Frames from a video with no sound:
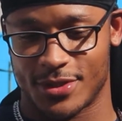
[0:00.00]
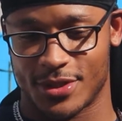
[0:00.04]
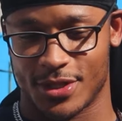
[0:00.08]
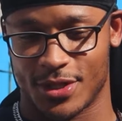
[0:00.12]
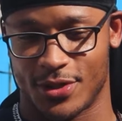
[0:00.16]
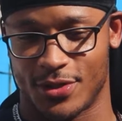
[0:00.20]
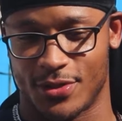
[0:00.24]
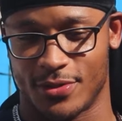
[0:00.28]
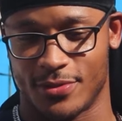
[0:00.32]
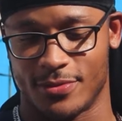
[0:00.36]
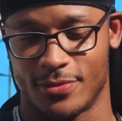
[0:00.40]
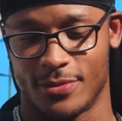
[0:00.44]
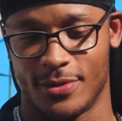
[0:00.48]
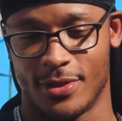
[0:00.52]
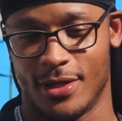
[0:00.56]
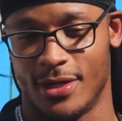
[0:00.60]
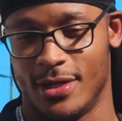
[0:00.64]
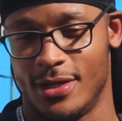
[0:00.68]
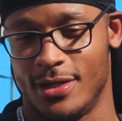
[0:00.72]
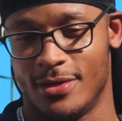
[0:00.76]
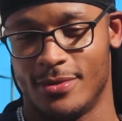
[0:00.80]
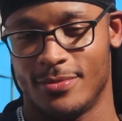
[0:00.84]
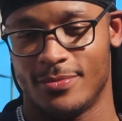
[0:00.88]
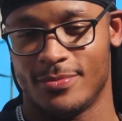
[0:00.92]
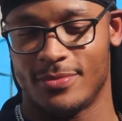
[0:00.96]
So
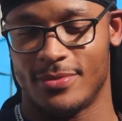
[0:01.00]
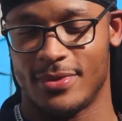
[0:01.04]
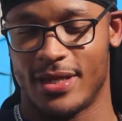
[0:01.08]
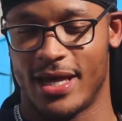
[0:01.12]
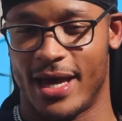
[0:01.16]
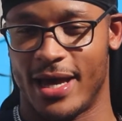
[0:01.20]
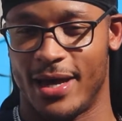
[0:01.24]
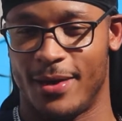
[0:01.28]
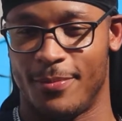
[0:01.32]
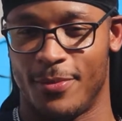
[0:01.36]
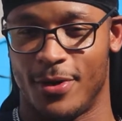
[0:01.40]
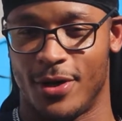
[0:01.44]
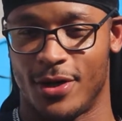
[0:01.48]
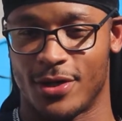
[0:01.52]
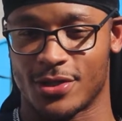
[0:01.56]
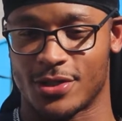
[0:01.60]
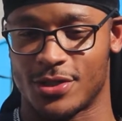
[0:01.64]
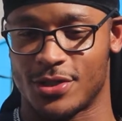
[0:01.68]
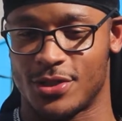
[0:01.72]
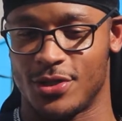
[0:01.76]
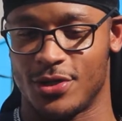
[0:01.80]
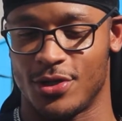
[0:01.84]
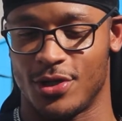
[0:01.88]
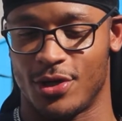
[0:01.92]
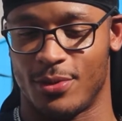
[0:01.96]
that
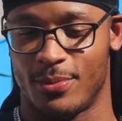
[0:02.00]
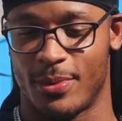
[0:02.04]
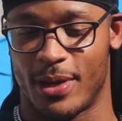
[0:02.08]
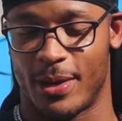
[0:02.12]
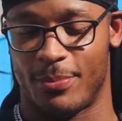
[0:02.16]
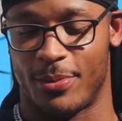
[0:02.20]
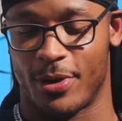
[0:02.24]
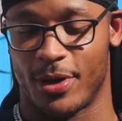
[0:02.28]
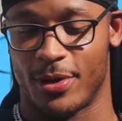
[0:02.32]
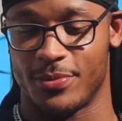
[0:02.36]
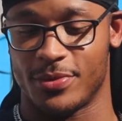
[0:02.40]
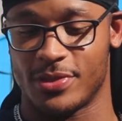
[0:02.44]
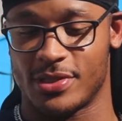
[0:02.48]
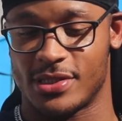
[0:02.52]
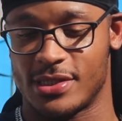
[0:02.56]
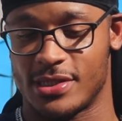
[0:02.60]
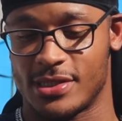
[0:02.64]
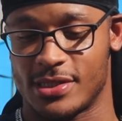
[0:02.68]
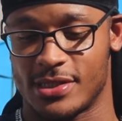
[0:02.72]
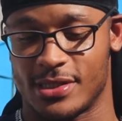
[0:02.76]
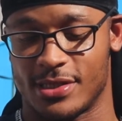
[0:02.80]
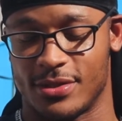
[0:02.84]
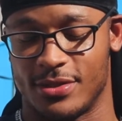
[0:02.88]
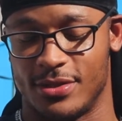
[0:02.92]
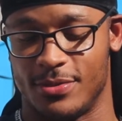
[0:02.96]
amongst, my
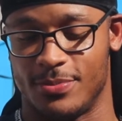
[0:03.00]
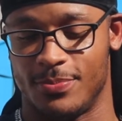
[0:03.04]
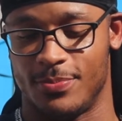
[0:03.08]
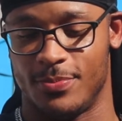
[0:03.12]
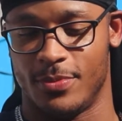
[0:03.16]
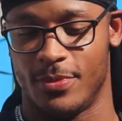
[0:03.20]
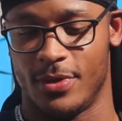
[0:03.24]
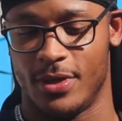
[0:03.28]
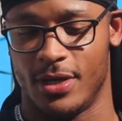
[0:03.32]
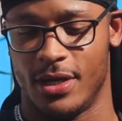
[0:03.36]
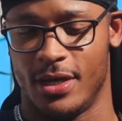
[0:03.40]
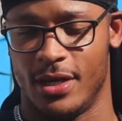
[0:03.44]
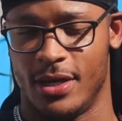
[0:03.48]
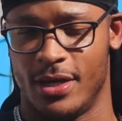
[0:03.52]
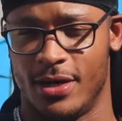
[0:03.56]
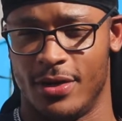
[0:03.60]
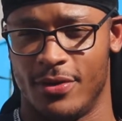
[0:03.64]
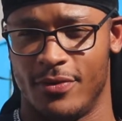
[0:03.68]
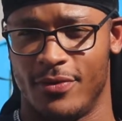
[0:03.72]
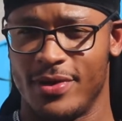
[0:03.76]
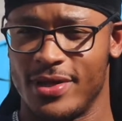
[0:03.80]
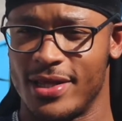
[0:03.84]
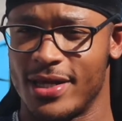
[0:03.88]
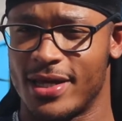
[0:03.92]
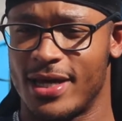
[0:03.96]
purposes,
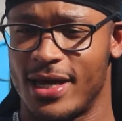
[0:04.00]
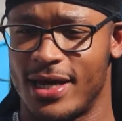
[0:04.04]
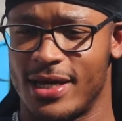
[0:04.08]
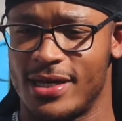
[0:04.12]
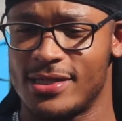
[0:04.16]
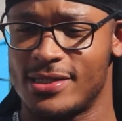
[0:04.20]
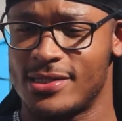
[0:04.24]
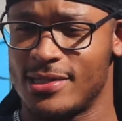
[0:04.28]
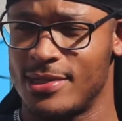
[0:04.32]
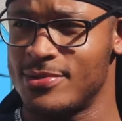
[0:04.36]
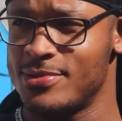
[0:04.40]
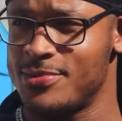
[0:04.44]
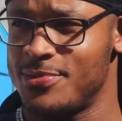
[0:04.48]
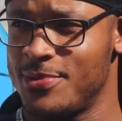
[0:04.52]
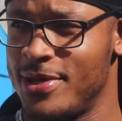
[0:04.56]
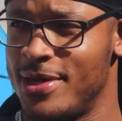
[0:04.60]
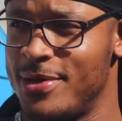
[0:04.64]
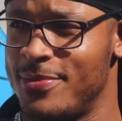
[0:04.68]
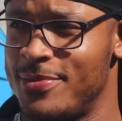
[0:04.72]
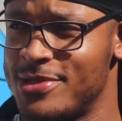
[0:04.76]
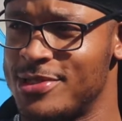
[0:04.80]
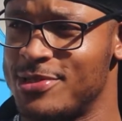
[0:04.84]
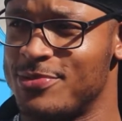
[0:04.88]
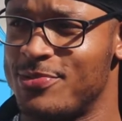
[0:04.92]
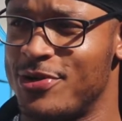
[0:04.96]
it really kind of sums
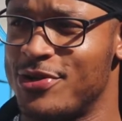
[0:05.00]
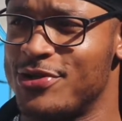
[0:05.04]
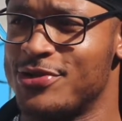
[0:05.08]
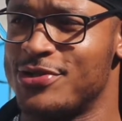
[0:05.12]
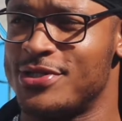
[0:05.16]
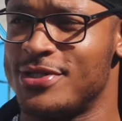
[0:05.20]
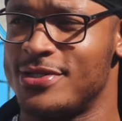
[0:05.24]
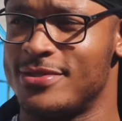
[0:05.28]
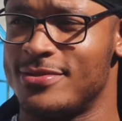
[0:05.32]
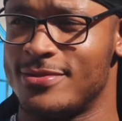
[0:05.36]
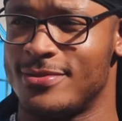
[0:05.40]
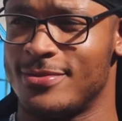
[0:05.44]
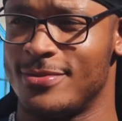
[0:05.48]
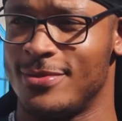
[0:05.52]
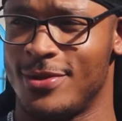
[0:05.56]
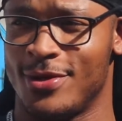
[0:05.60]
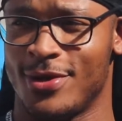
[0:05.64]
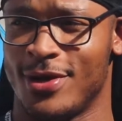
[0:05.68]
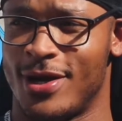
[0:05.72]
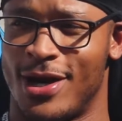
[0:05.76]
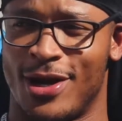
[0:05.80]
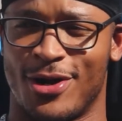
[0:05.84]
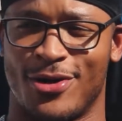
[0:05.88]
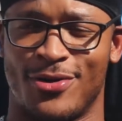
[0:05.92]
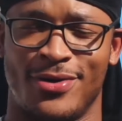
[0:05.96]
me up as a person.
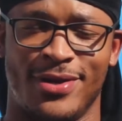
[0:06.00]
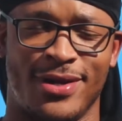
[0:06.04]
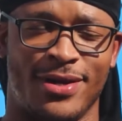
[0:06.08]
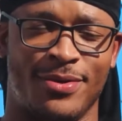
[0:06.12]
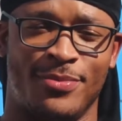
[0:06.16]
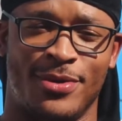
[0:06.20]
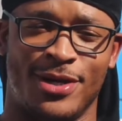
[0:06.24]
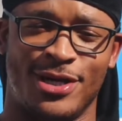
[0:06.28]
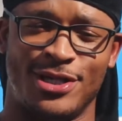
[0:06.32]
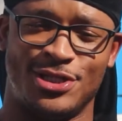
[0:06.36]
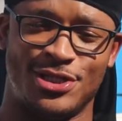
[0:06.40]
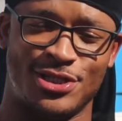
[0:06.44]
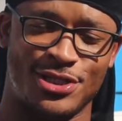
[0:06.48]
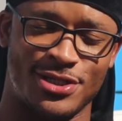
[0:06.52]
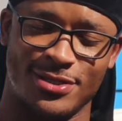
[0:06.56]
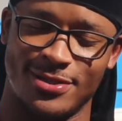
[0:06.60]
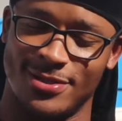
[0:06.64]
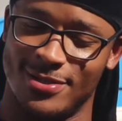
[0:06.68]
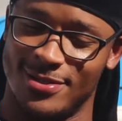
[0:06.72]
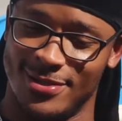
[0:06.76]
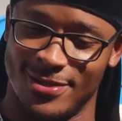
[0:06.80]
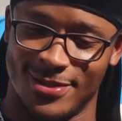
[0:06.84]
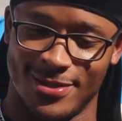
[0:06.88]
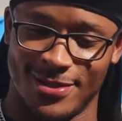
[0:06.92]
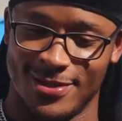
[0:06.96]
I don't need much
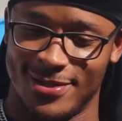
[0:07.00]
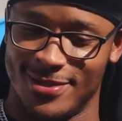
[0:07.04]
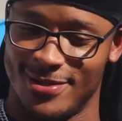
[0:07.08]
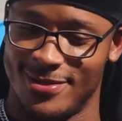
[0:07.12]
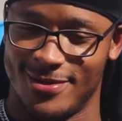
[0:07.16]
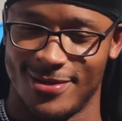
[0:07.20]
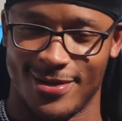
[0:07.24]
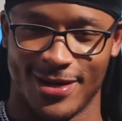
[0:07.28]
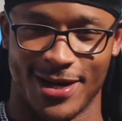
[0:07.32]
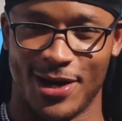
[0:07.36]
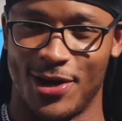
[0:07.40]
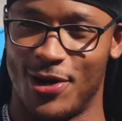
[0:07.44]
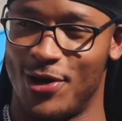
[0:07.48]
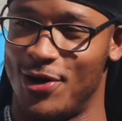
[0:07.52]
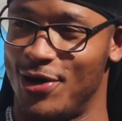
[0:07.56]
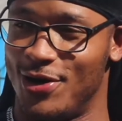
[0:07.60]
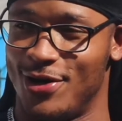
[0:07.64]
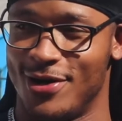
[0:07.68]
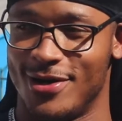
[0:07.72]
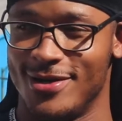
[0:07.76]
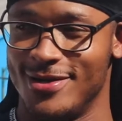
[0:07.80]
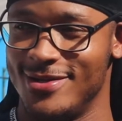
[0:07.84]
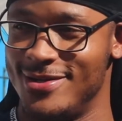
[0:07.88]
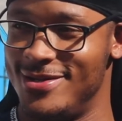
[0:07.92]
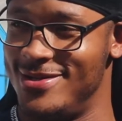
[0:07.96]
at
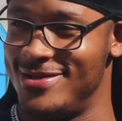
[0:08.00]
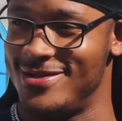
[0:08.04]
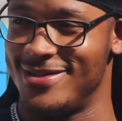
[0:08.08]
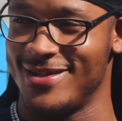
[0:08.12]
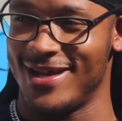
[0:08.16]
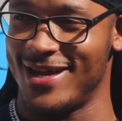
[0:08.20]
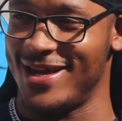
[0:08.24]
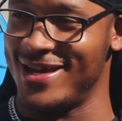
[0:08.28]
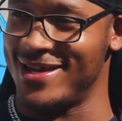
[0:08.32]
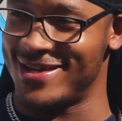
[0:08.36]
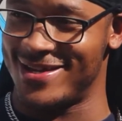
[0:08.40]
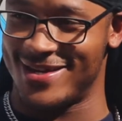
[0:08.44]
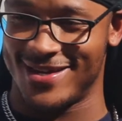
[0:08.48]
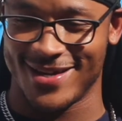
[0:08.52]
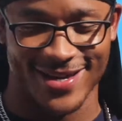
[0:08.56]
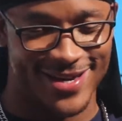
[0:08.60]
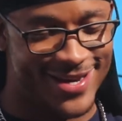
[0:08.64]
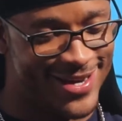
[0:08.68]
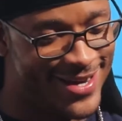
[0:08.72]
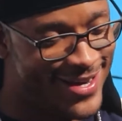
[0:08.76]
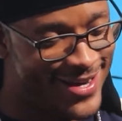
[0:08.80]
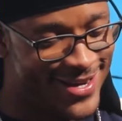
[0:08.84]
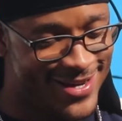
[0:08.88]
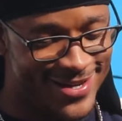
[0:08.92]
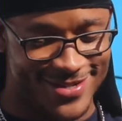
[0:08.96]
all. Like,
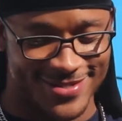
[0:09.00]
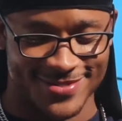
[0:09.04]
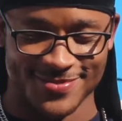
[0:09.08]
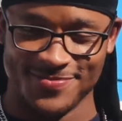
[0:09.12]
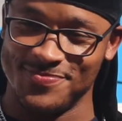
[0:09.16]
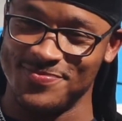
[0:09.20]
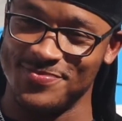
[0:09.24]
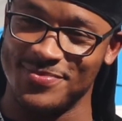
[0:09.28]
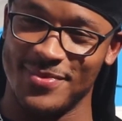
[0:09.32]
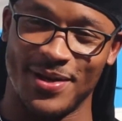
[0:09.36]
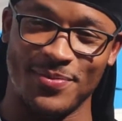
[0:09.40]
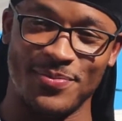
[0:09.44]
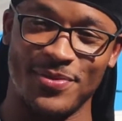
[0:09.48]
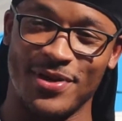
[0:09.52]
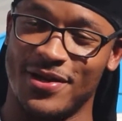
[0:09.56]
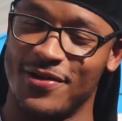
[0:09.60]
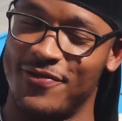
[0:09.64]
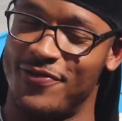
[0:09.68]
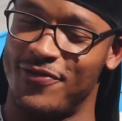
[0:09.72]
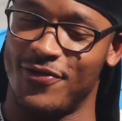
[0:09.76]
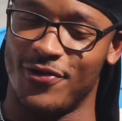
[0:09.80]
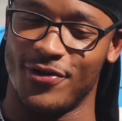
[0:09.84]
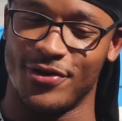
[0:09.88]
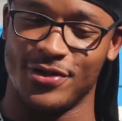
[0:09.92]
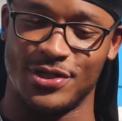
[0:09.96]
I'm
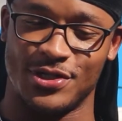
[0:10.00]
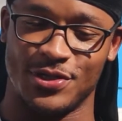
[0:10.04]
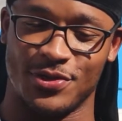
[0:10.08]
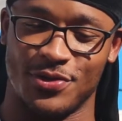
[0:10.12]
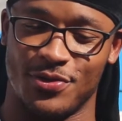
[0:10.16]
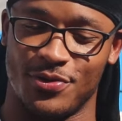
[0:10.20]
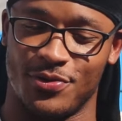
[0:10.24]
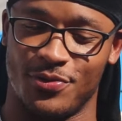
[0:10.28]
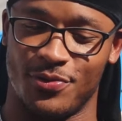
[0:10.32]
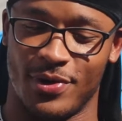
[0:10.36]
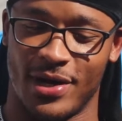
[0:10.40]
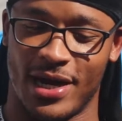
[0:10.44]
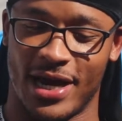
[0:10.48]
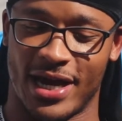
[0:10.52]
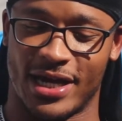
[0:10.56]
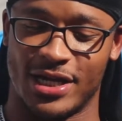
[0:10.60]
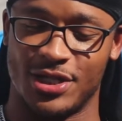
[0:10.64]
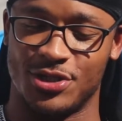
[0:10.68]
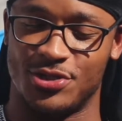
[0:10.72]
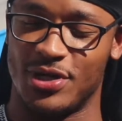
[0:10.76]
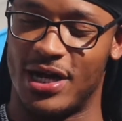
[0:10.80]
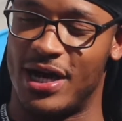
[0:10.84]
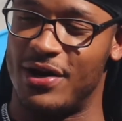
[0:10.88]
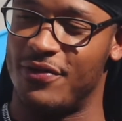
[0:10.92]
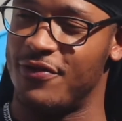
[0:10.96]
looking forward to when I
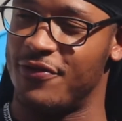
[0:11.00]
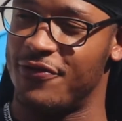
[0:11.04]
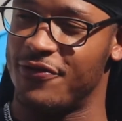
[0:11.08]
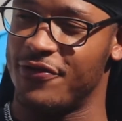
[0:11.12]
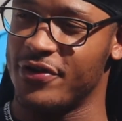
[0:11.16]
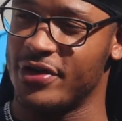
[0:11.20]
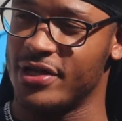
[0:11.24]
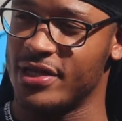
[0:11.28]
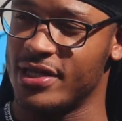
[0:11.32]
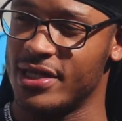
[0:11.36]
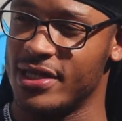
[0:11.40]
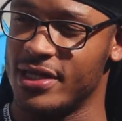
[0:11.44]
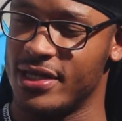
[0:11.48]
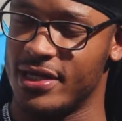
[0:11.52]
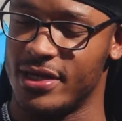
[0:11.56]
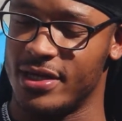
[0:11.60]
can travel freely